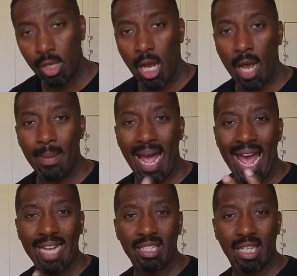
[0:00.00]

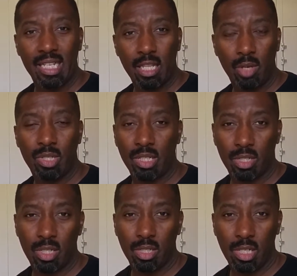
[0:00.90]
And in those
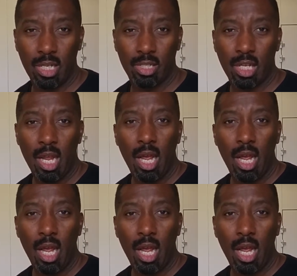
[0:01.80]
instances,